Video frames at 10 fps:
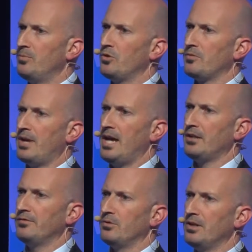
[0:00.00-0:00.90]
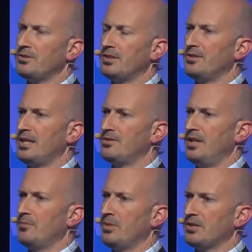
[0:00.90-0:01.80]
important market for us. It is our
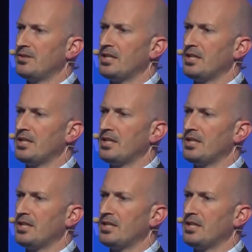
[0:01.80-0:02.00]
second biggest